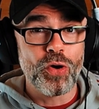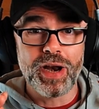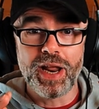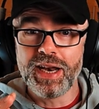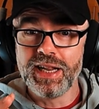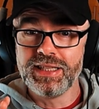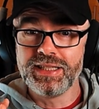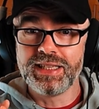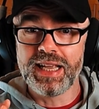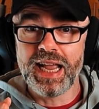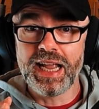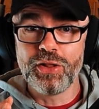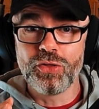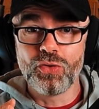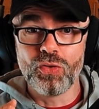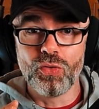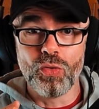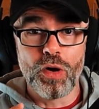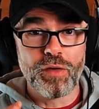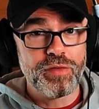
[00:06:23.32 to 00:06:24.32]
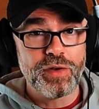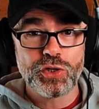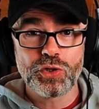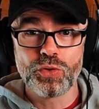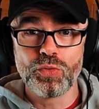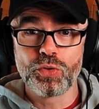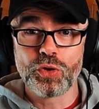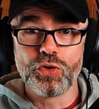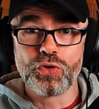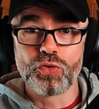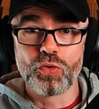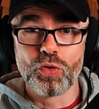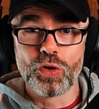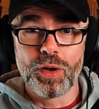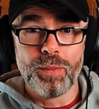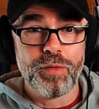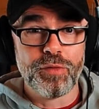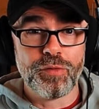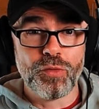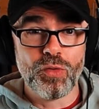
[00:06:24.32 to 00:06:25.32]
a Nintendo official controller
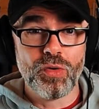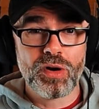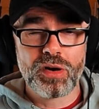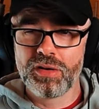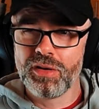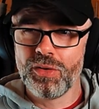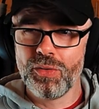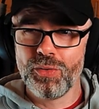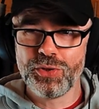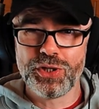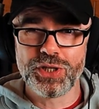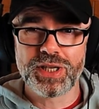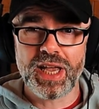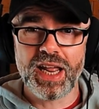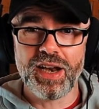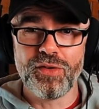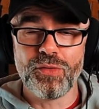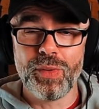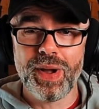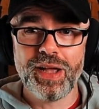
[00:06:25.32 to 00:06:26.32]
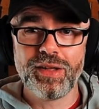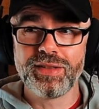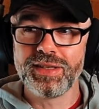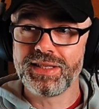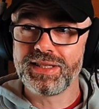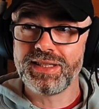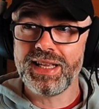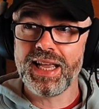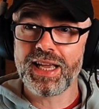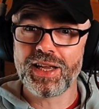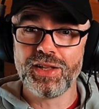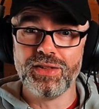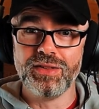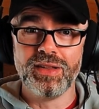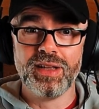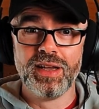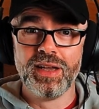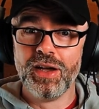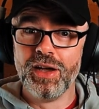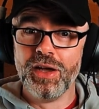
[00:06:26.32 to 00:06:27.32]
before, which is kind of wild. It's taken
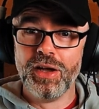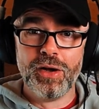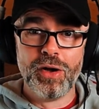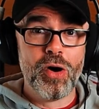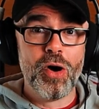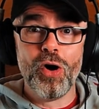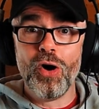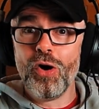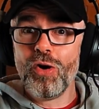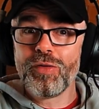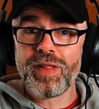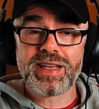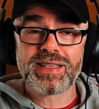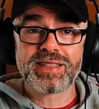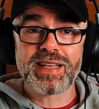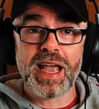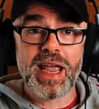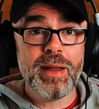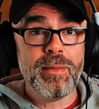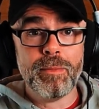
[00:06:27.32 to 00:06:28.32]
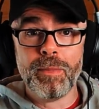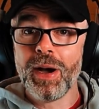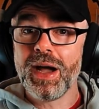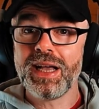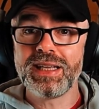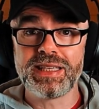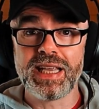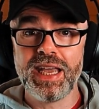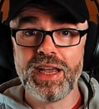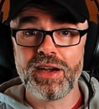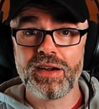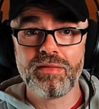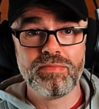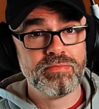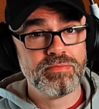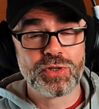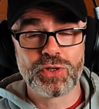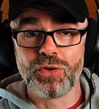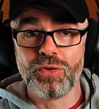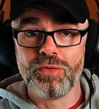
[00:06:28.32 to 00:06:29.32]
all this time, but it's here,
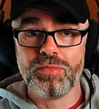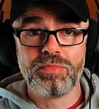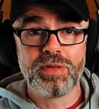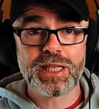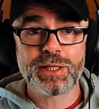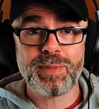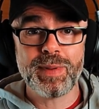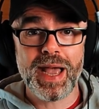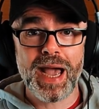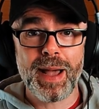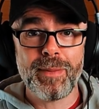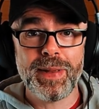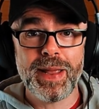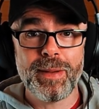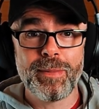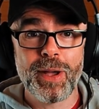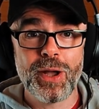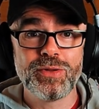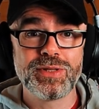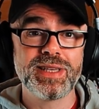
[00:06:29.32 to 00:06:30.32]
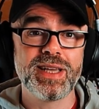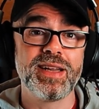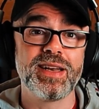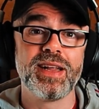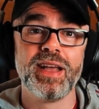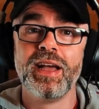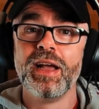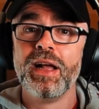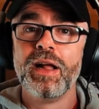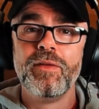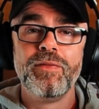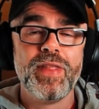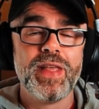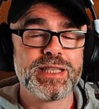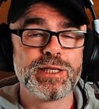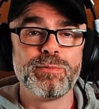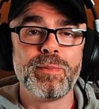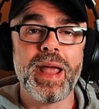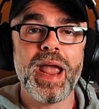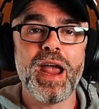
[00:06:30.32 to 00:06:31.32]
so let's be happy about it. This
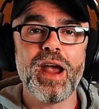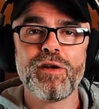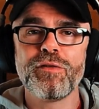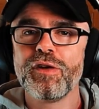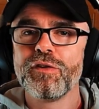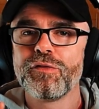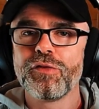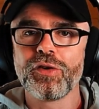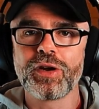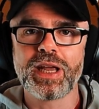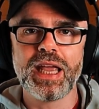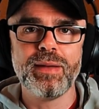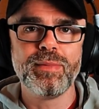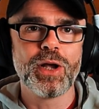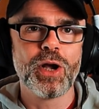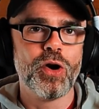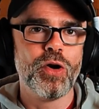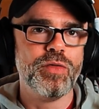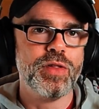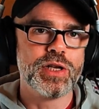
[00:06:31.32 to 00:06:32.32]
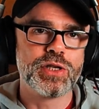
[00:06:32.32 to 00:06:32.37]
is perfect for gaming on the